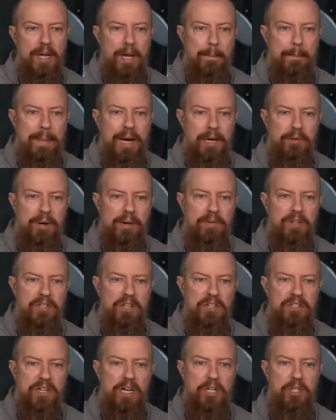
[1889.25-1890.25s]
Matt Driver
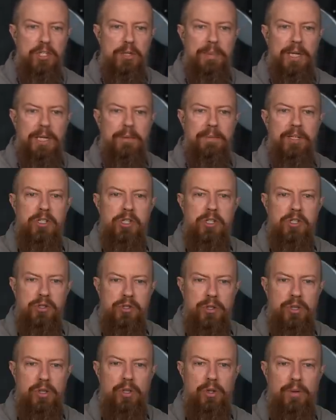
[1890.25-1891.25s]
says, I use the Blackmagic
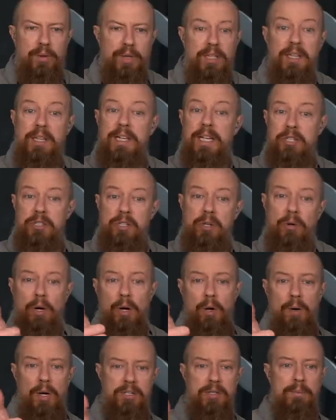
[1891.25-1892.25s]
Studio into the X2.
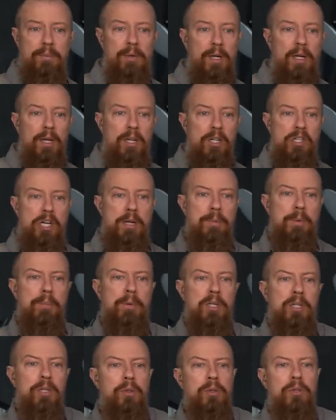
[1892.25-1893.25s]
Oh, awesome. Cheaper,
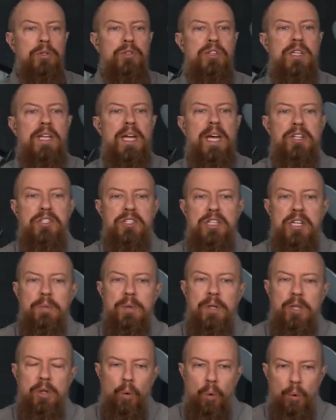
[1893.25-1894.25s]
but you lose the SD
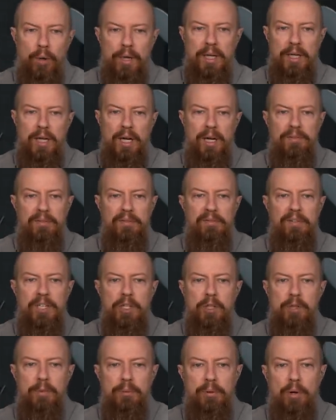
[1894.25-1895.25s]
recording of the
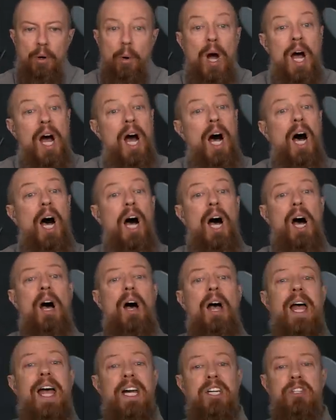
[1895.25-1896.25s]
VidiU Pro.
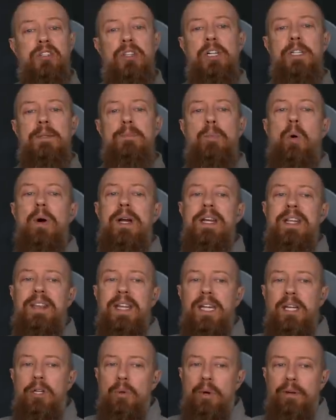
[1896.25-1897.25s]
Ah, excellent point.
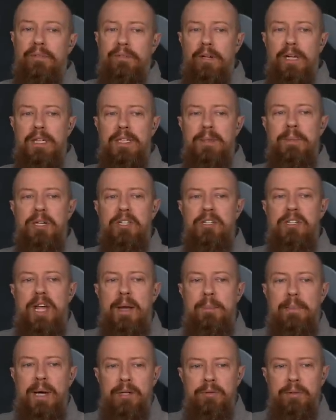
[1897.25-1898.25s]
Thank you. I forgot to mention
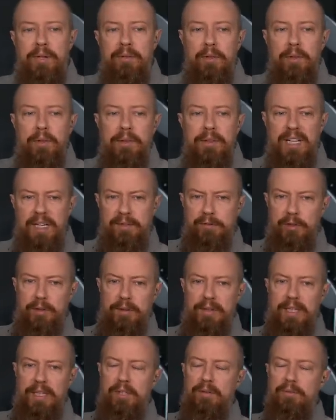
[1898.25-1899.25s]
that, Matt Driver. Diver,
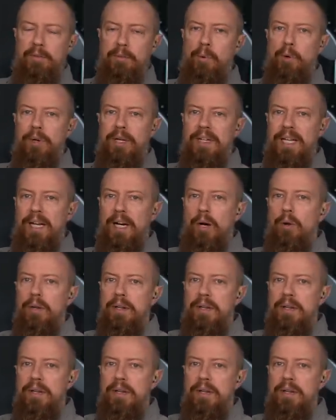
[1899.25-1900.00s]
thank you for pointing that out.